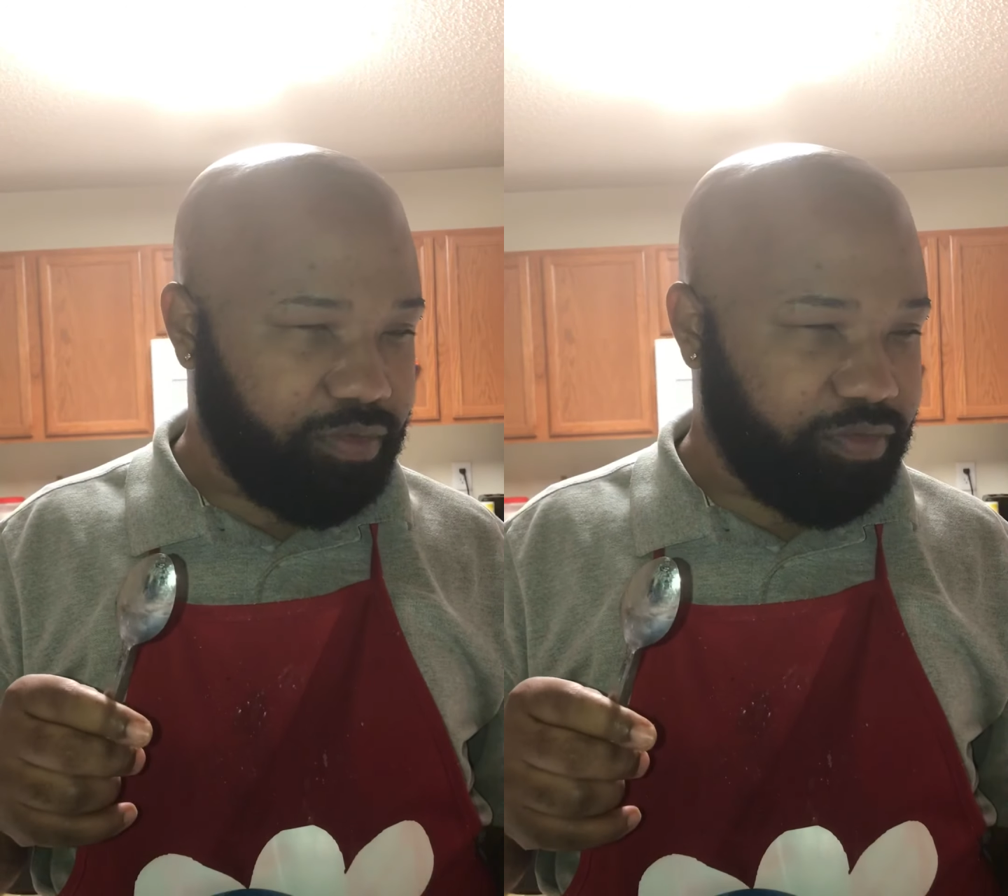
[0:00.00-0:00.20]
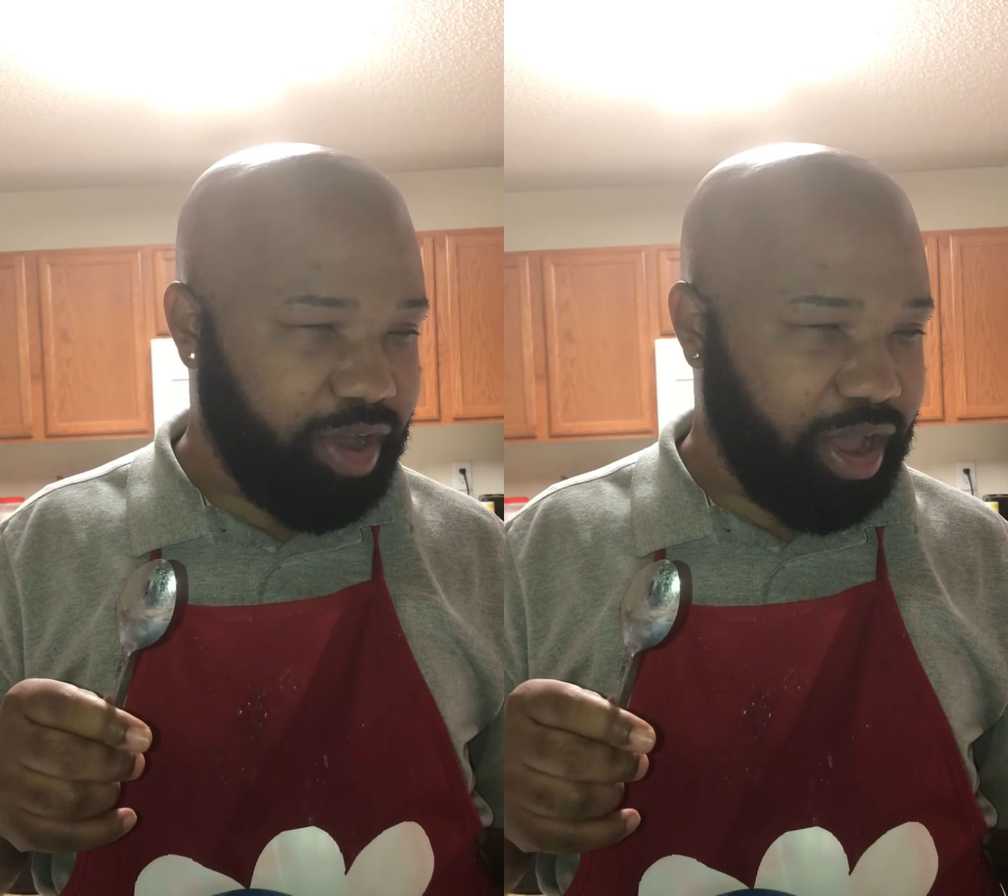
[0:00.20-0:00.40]

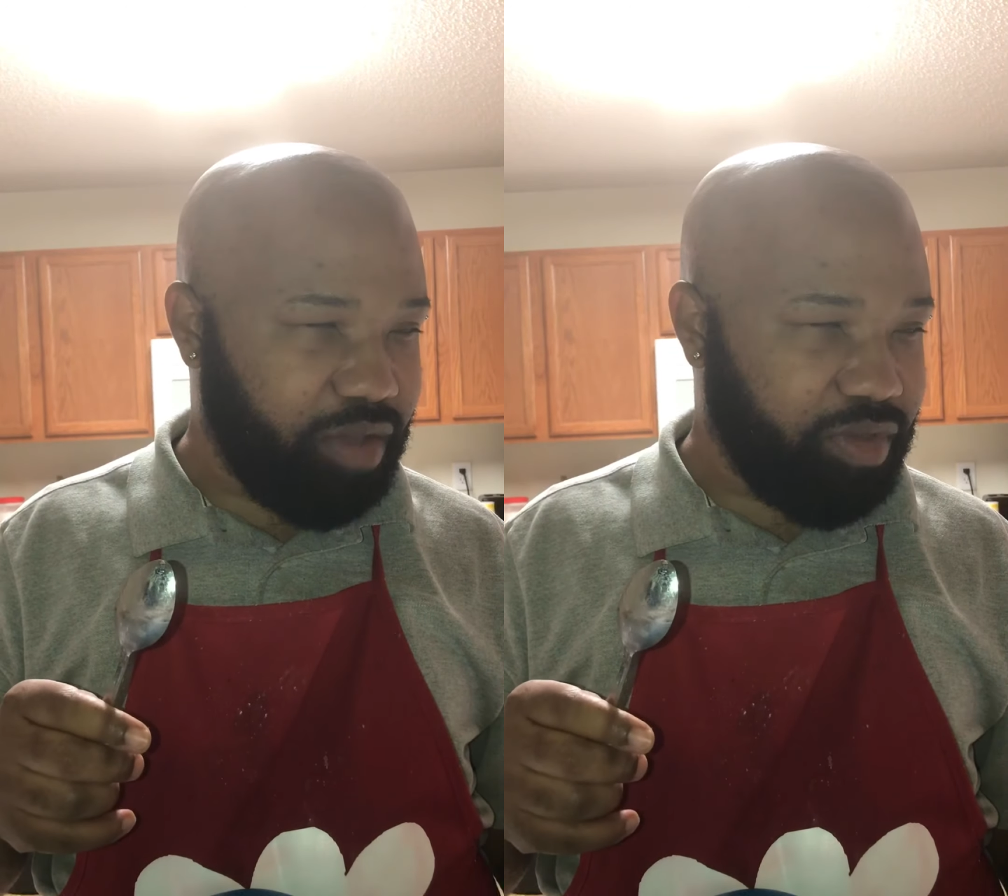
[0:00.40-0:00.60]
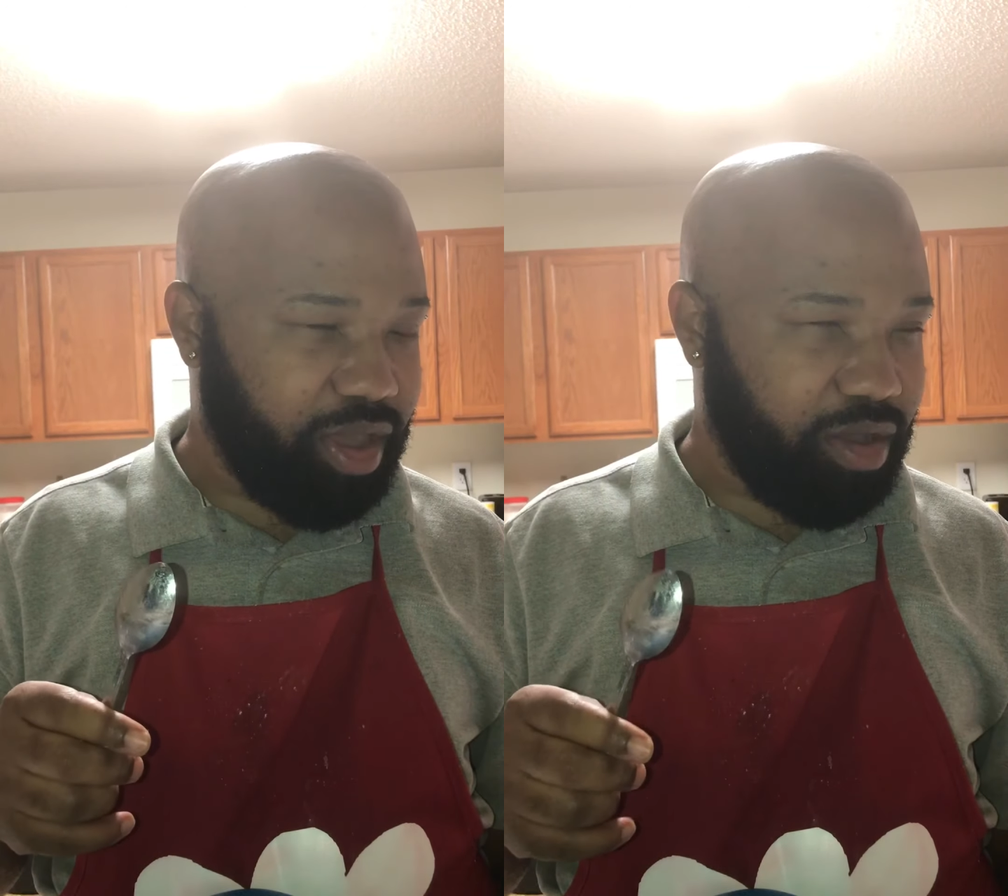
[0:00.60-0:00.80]

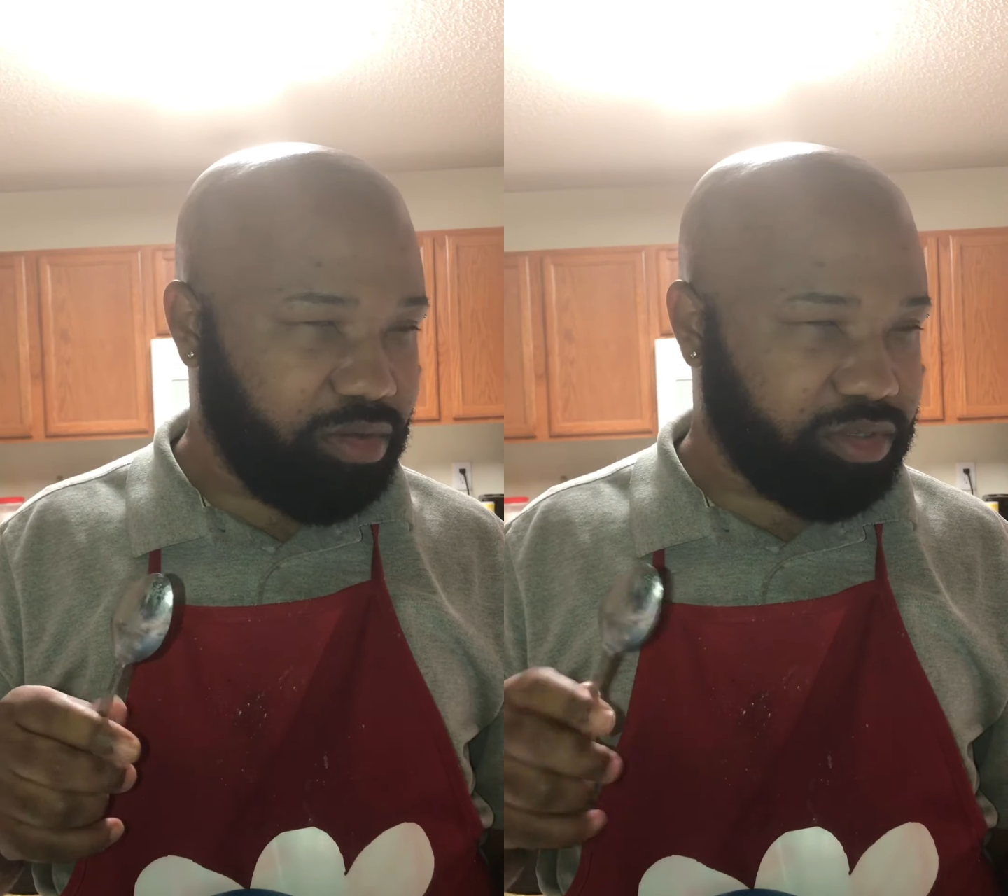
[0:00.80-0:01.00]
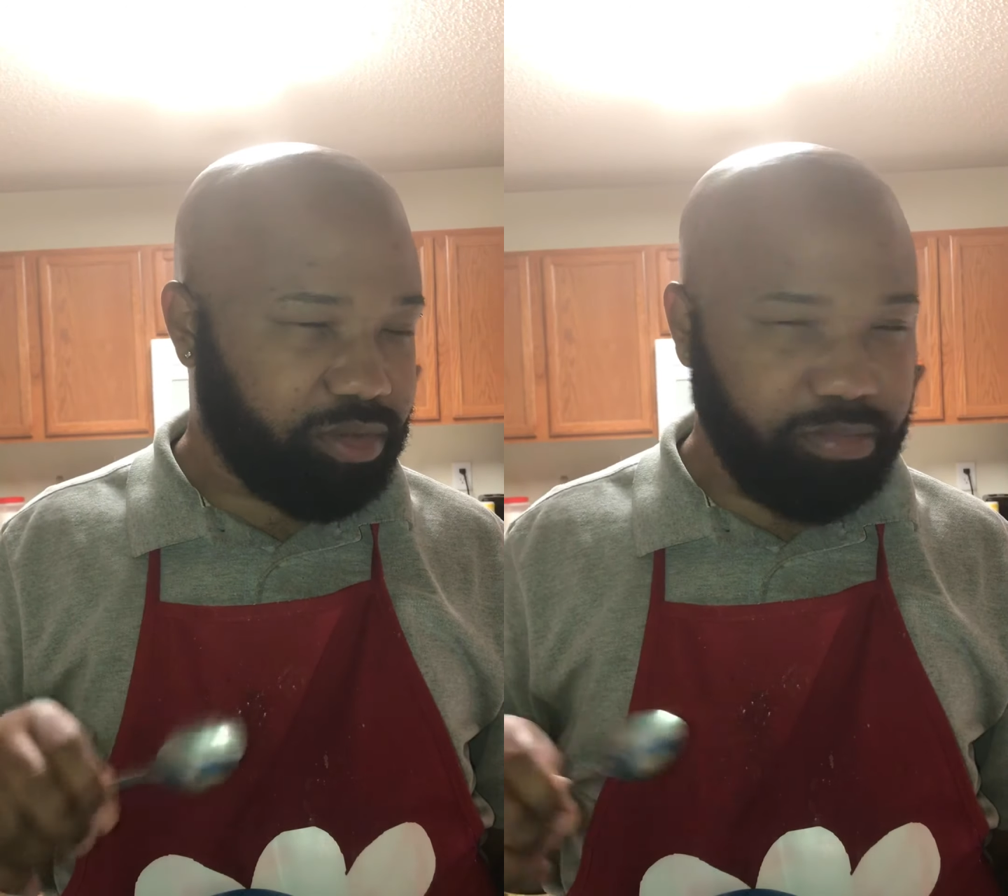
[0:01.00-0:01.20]

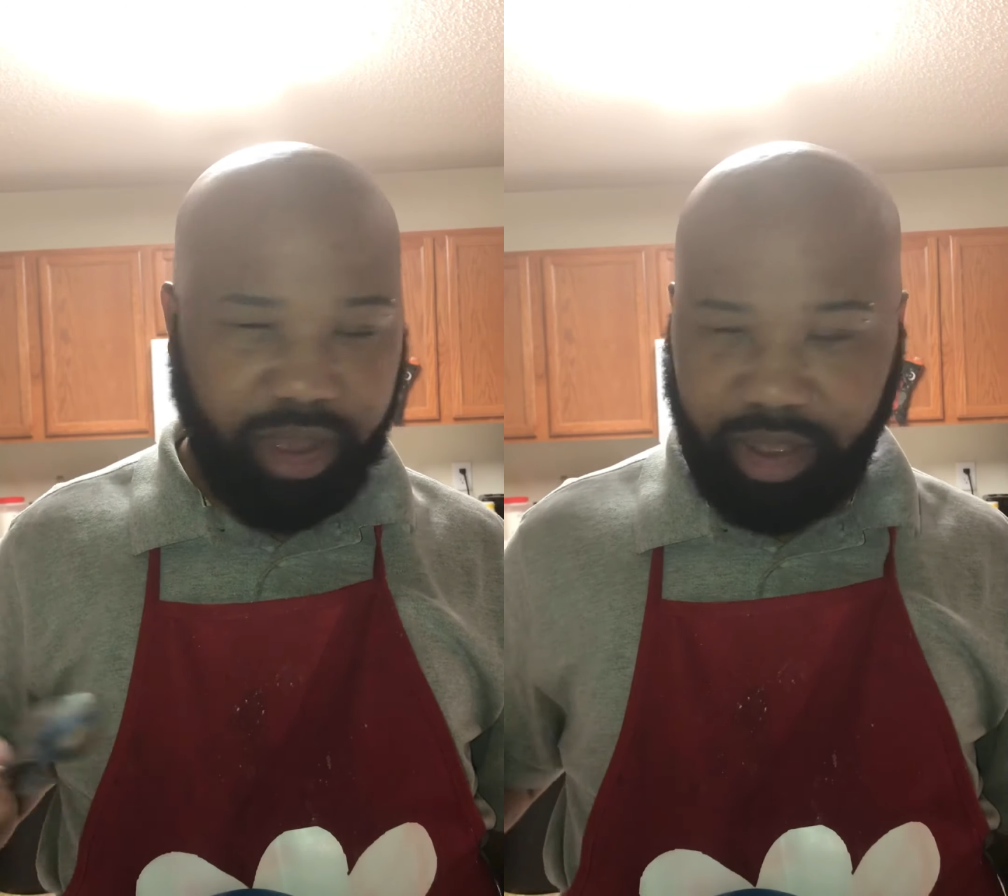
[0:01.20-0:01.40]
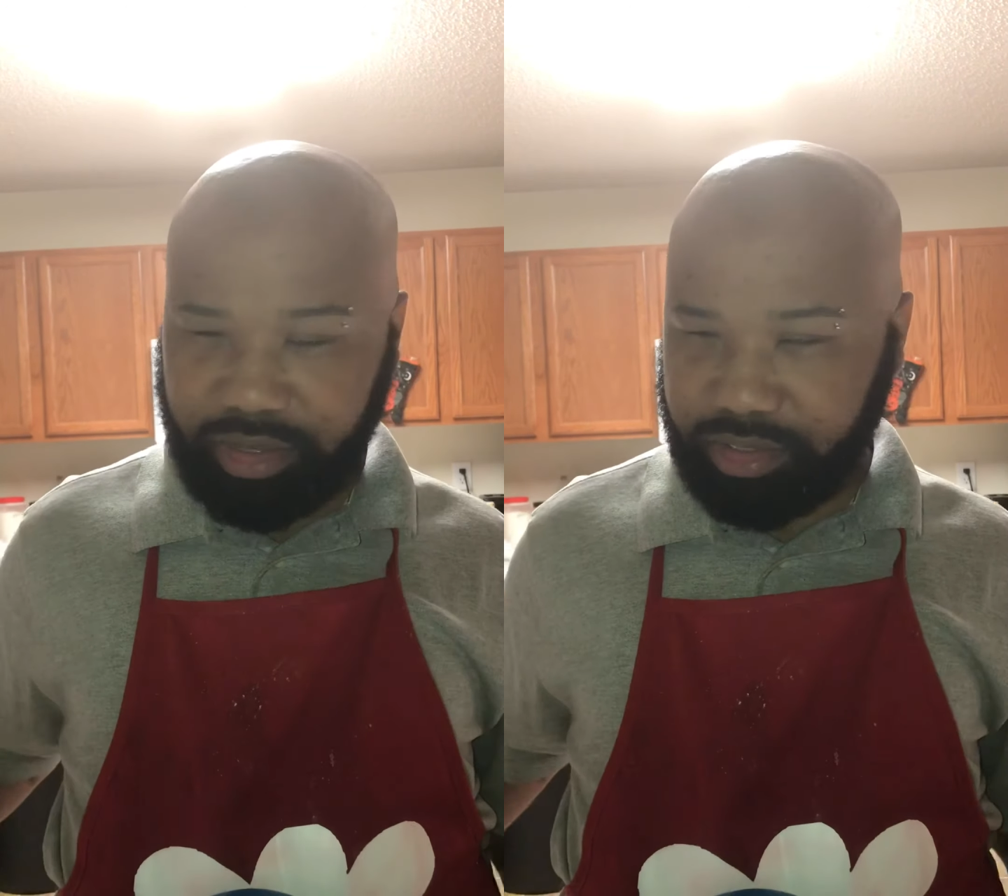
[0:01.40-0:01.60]
5-ounce
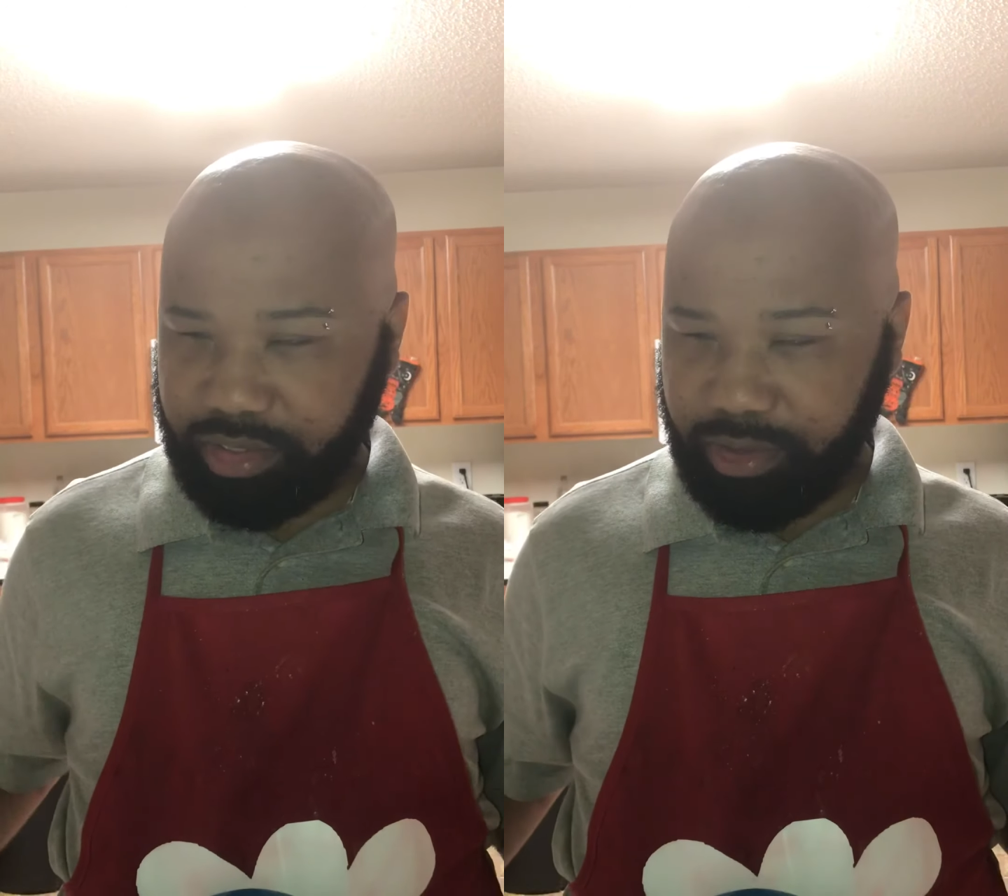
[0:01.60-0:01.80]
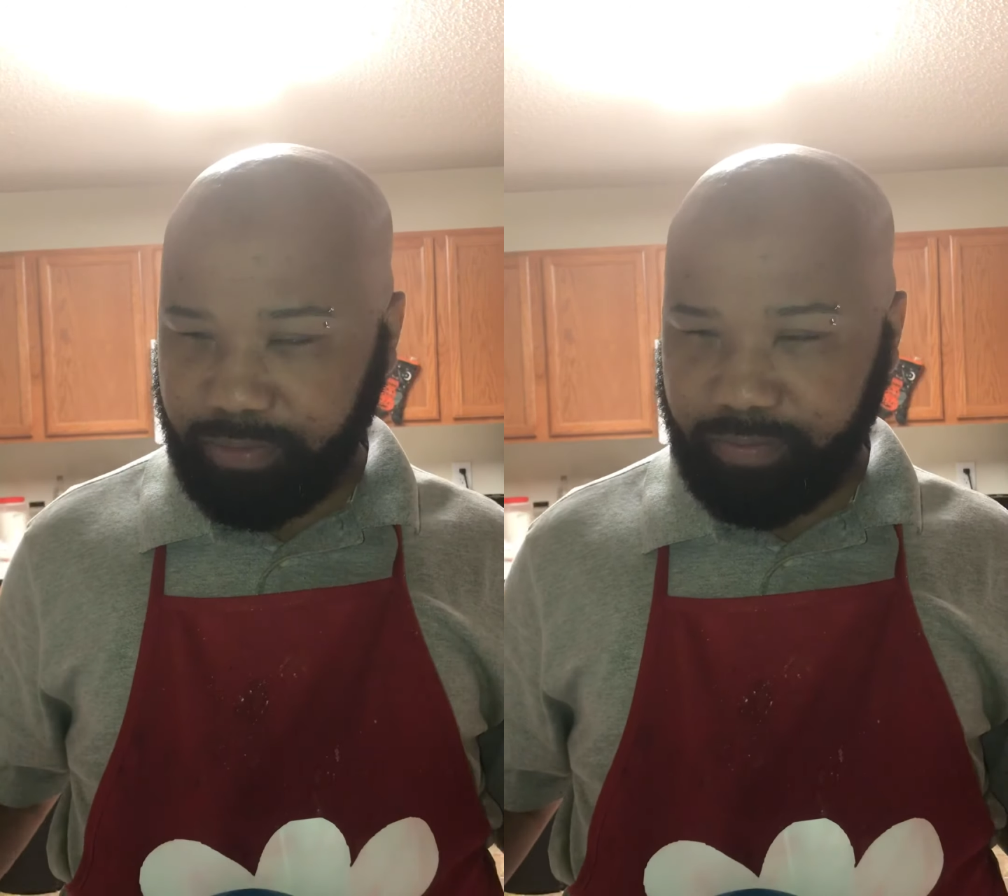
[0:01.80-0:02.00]
box